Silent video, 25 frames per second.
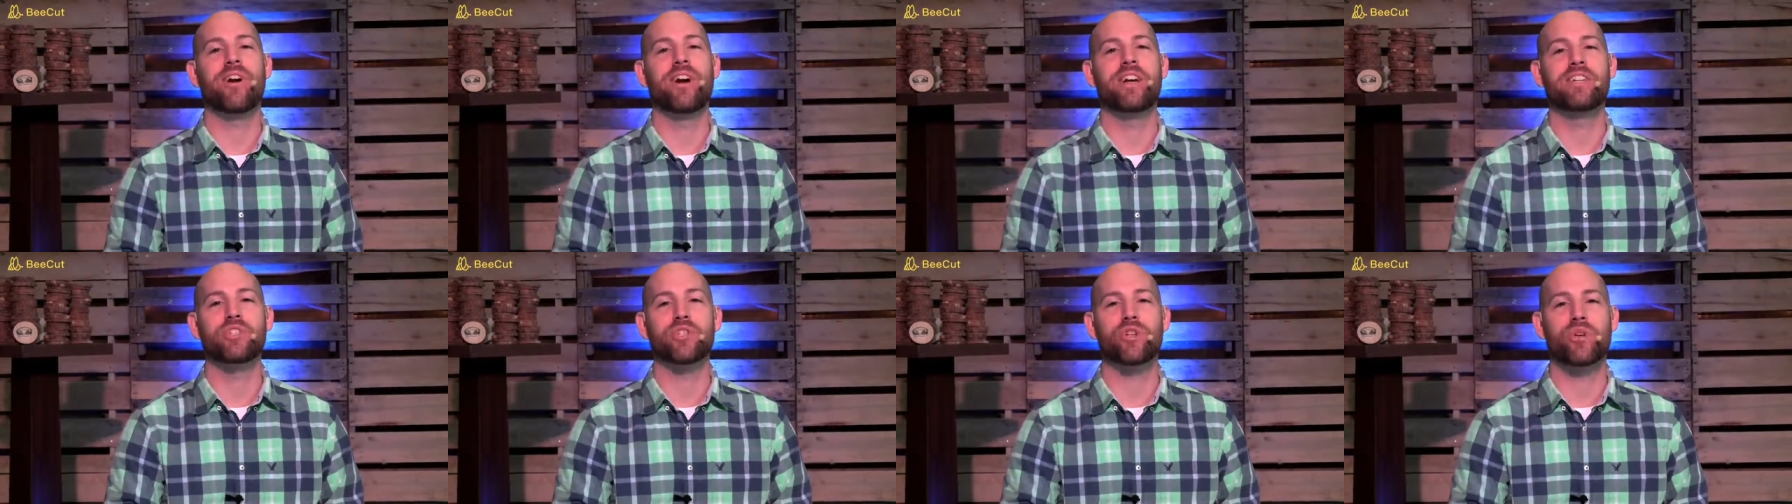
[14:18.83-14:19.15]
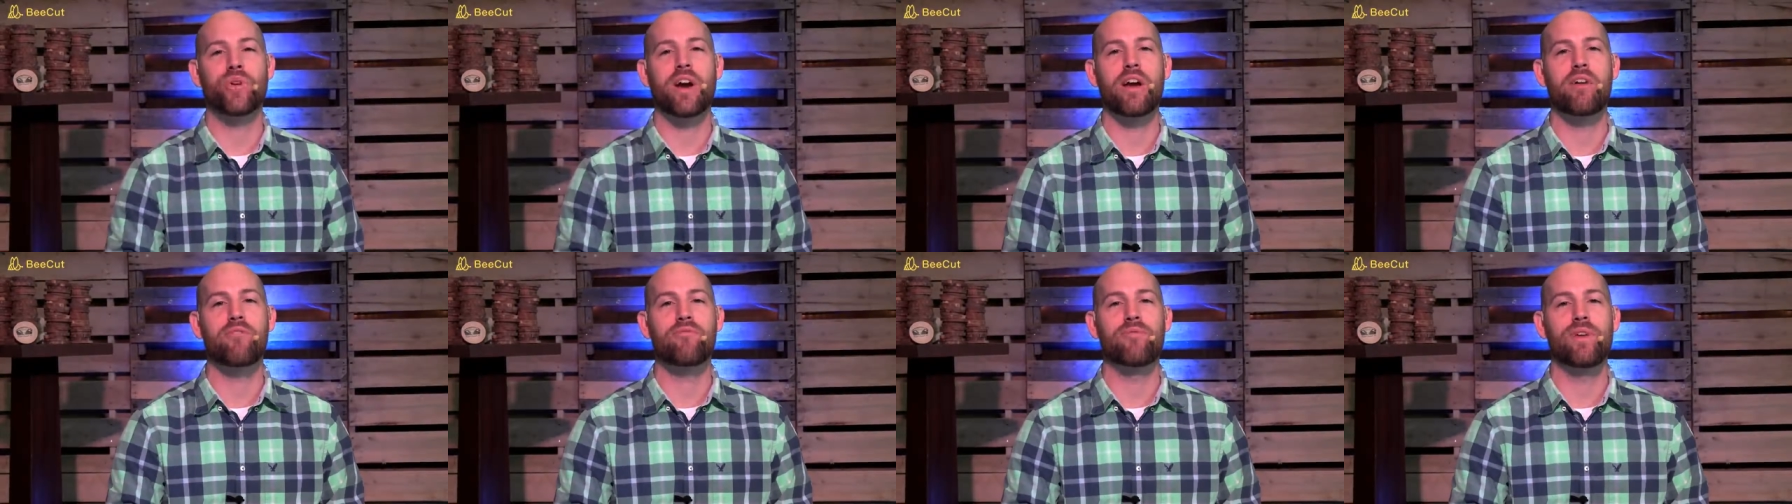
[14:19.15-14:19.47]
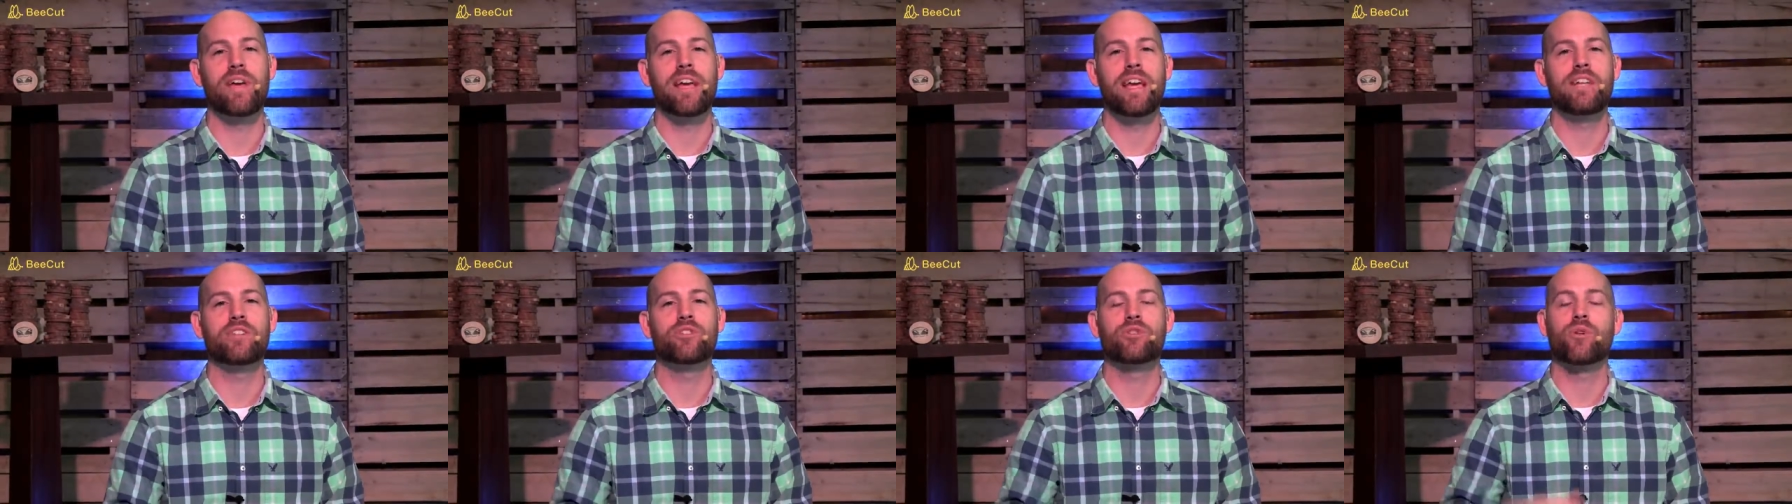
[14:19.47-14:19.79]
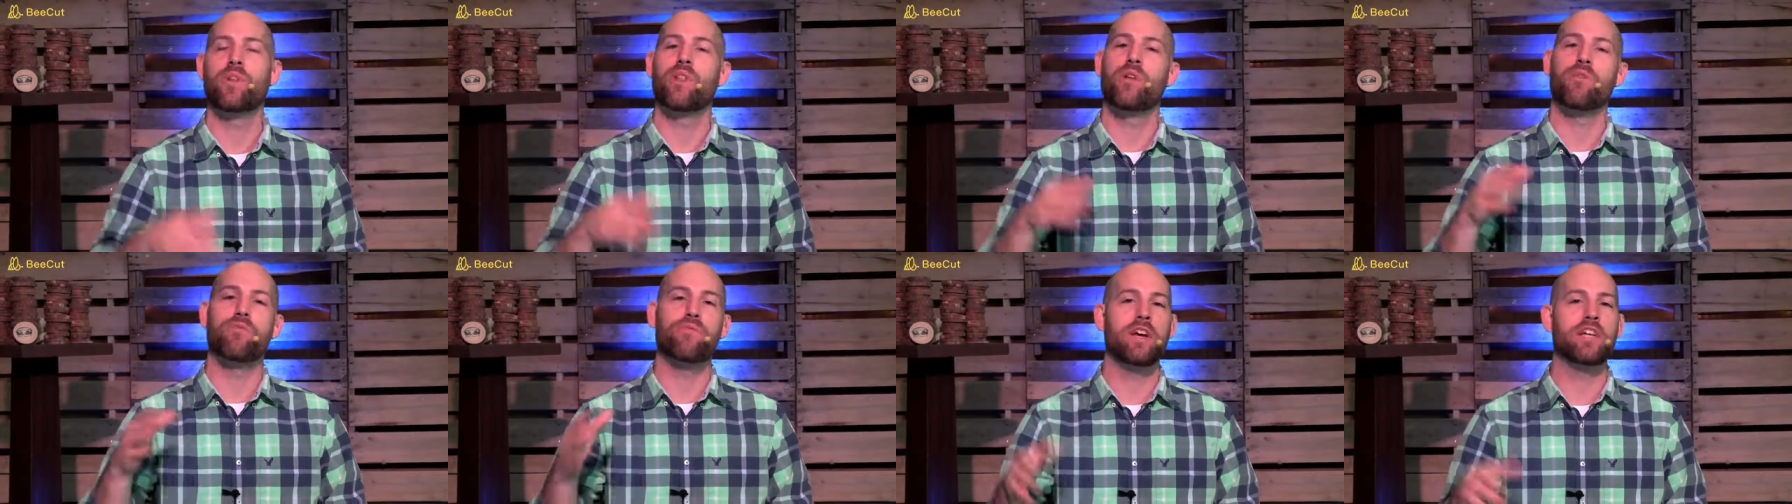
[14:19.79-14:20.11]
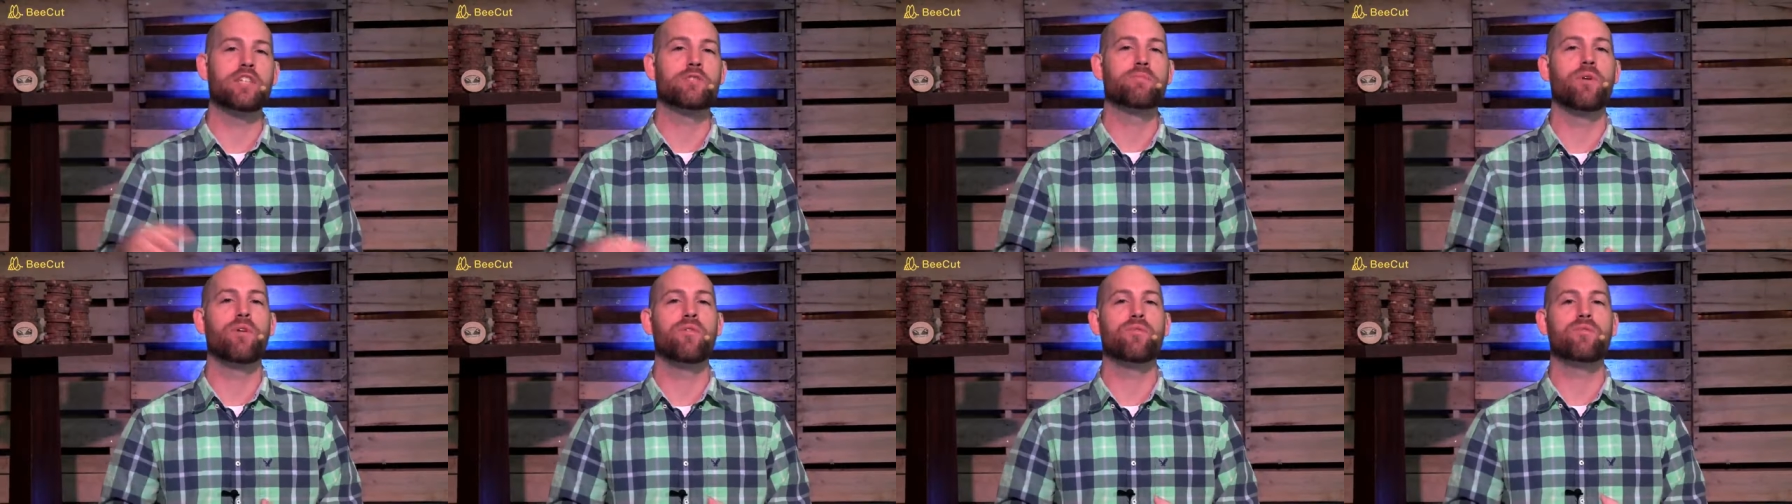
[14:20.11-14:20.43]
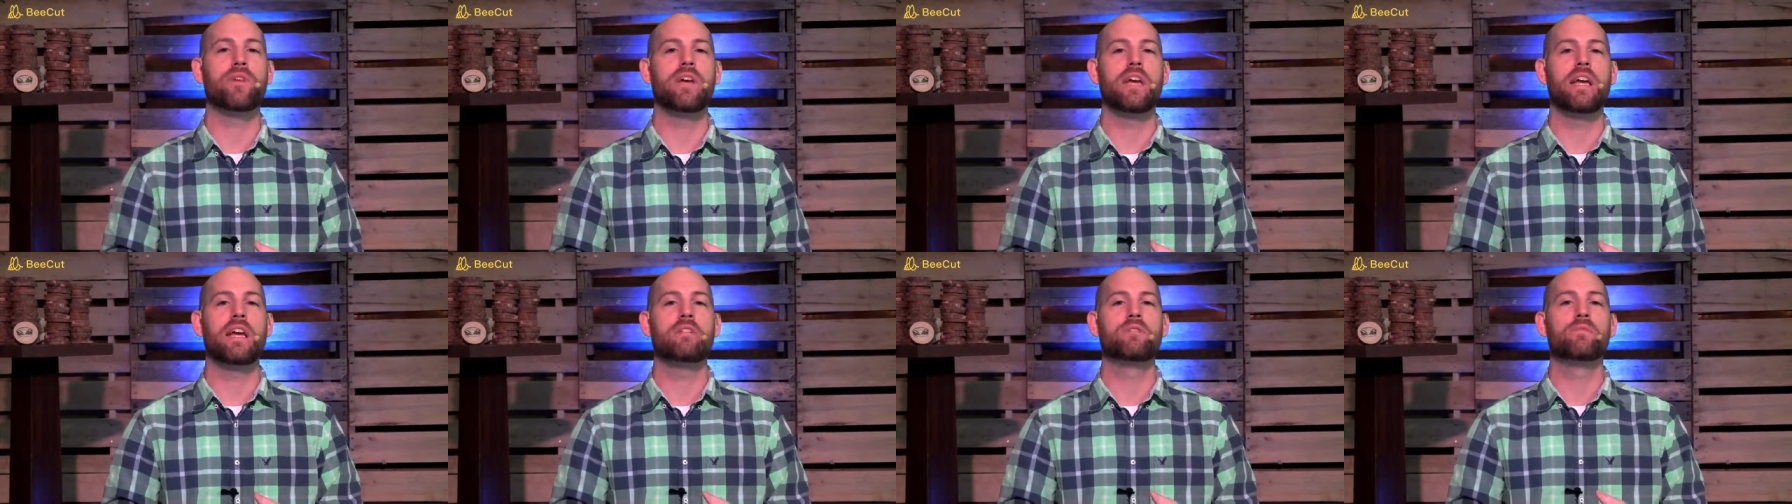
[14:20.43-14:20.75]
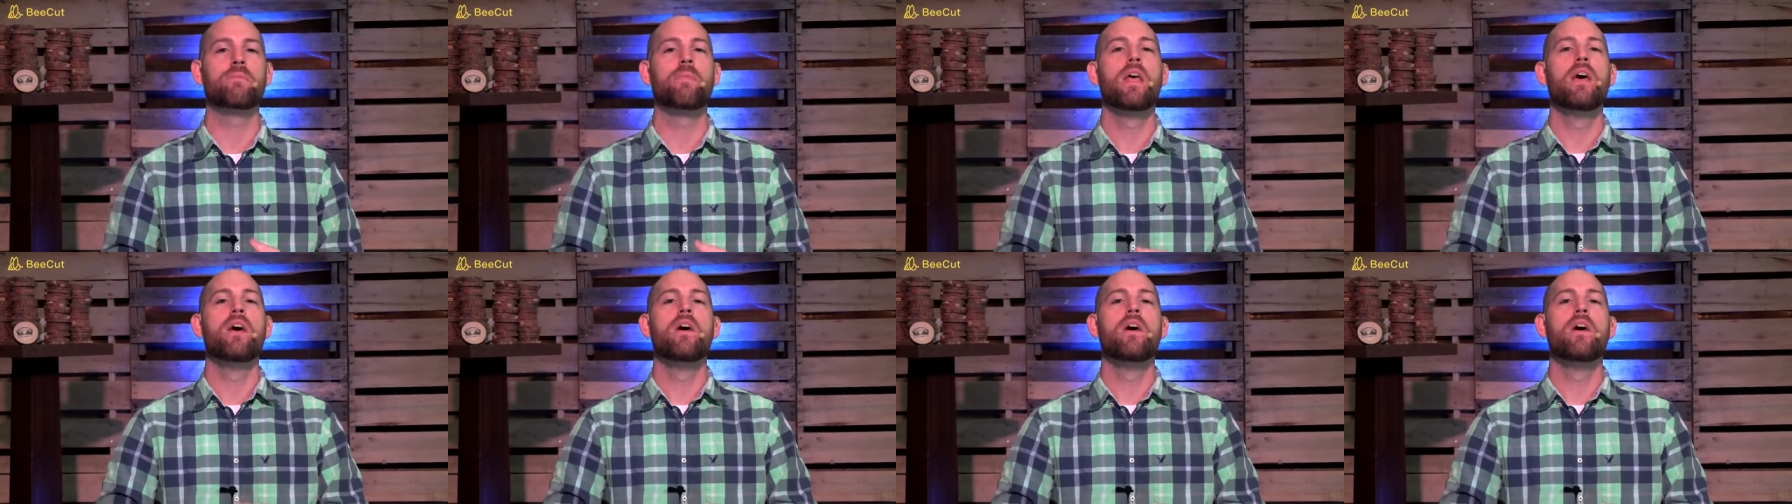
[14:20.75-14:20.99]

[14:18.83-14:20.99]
Instagram feeds or in their Facebook feeds